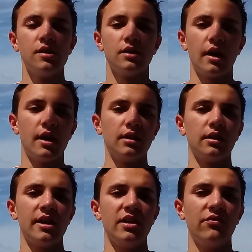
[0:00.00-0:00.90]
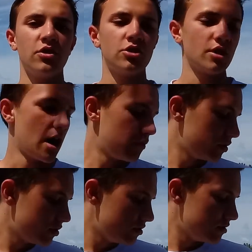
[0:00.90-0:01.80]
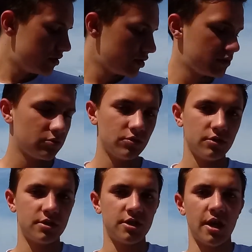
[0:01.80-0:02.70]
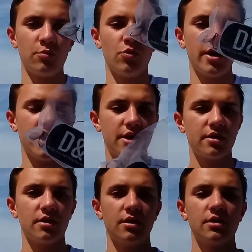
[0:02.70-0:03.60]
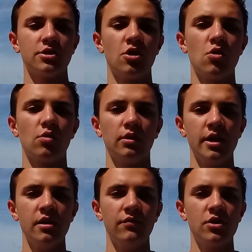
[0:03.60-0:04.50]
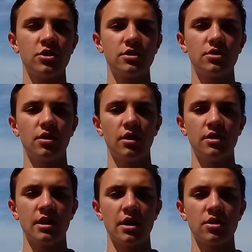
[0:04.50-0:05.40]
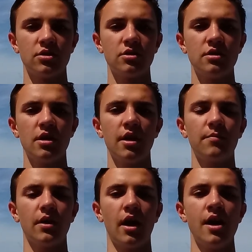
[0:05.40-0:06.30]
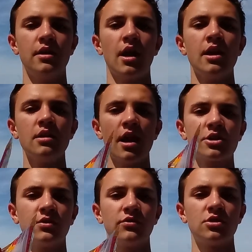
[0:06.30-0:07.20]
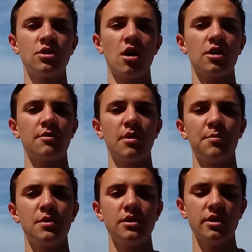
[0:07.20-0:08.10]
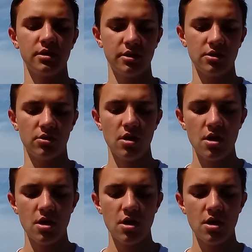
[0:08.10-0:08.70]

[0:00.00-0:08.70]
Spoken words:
And ladyfish, I would just same rig. So ladyfish is how you get it. And then I didn't actually finish talking about bonitas either.